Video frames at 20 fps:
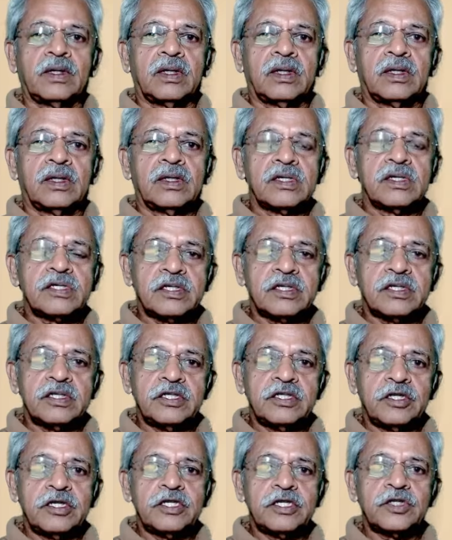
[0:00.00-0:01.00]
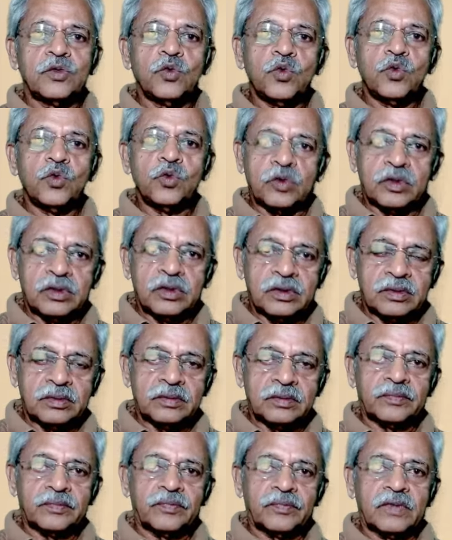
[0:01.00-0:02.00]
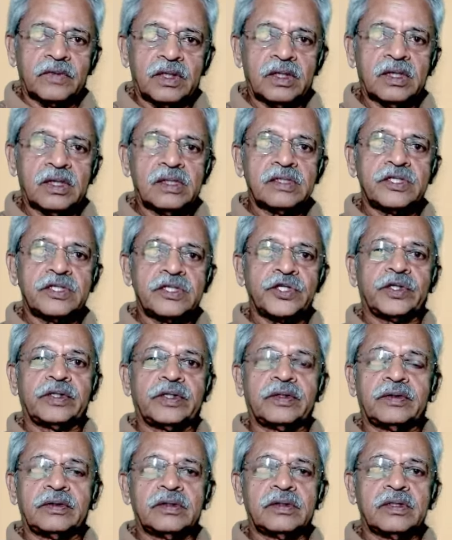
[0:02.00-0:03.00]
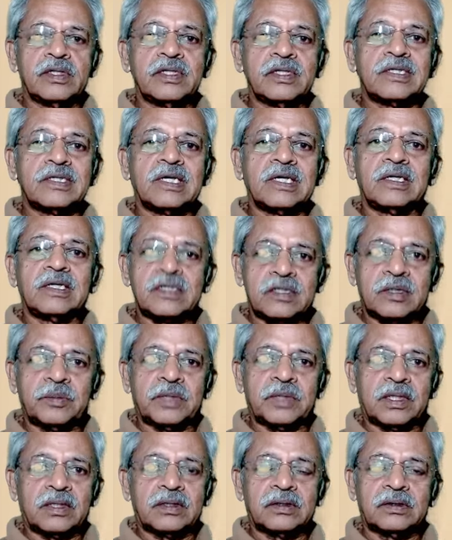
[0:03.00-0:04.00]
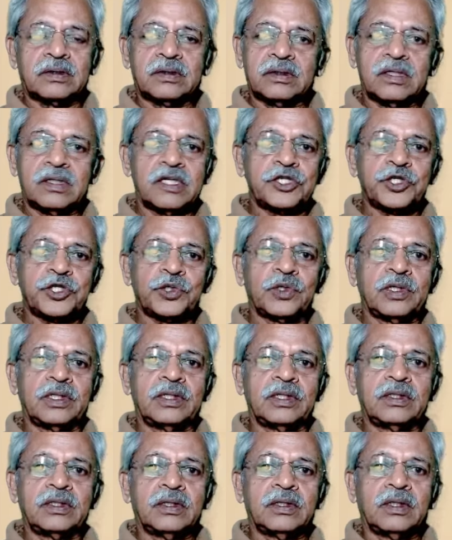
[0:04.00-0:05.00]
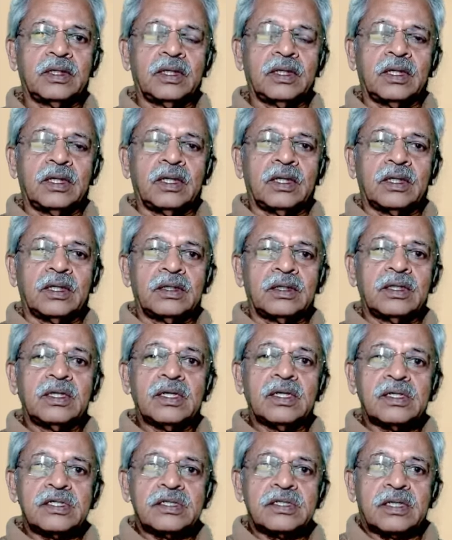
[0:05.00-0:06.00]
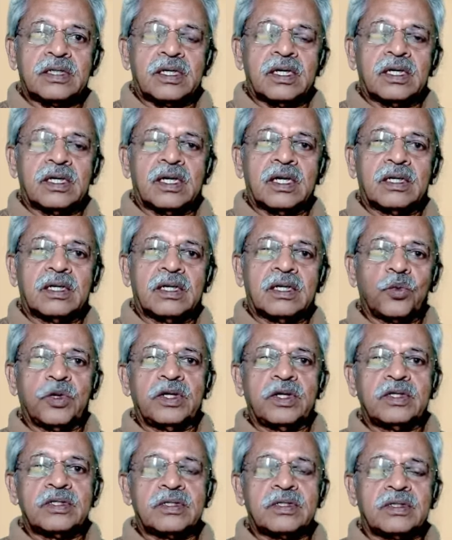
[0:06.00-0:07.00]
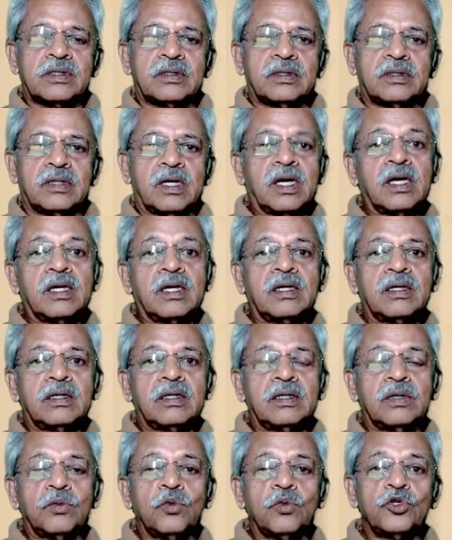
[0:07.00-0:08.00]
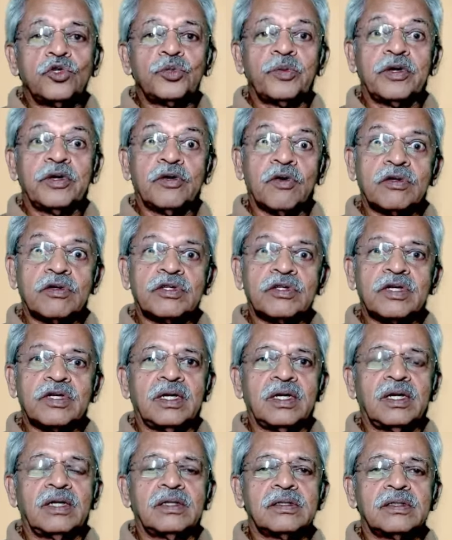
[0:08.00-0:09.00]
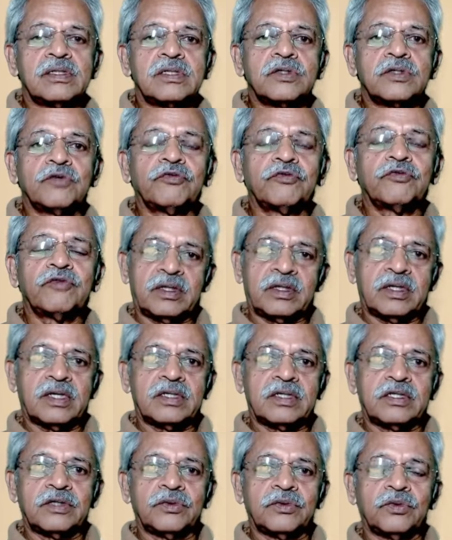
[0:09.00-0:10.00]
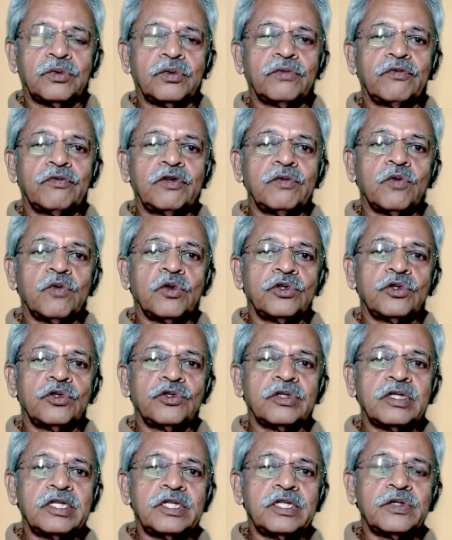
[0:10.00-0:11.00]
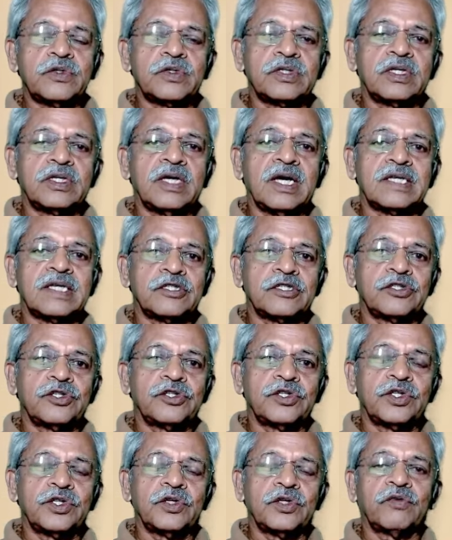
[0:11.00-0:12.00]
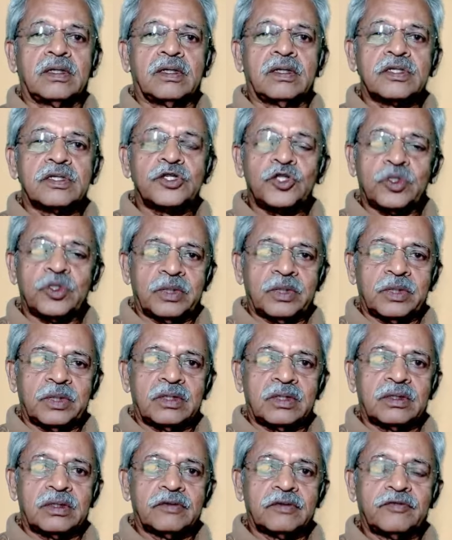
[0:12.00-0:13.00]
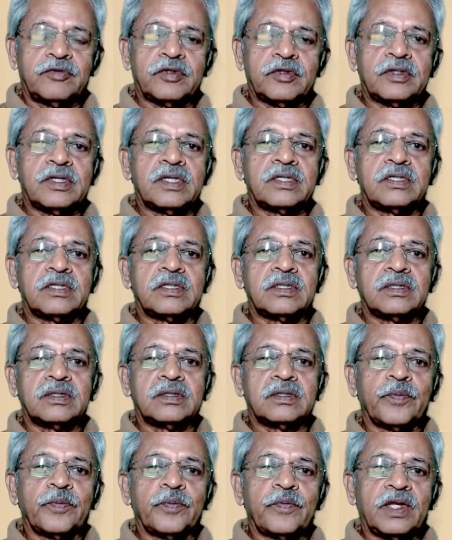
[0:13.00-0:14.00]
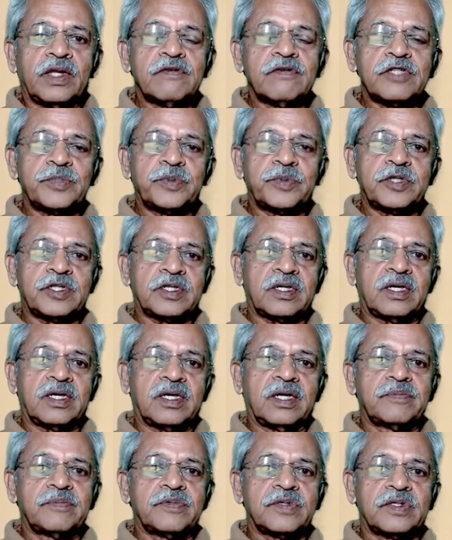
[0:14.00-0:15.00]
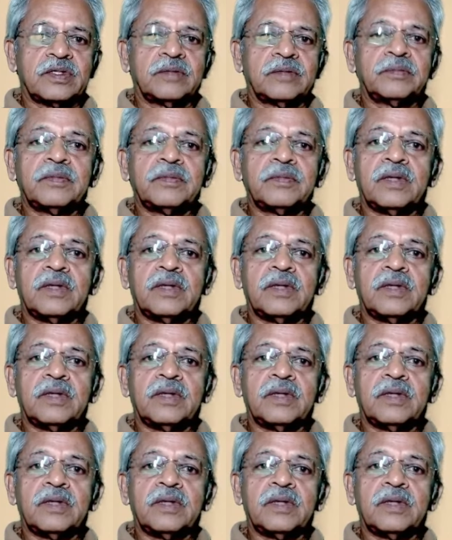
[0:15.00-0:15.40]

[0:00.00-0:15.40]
A surgery is a wound, an ulcer inside the stomach. Naturally, the ulcer can aggravate and the wound may not heal. So for that, we want to reduce the acidity of the stomach. For that, he was prescribed some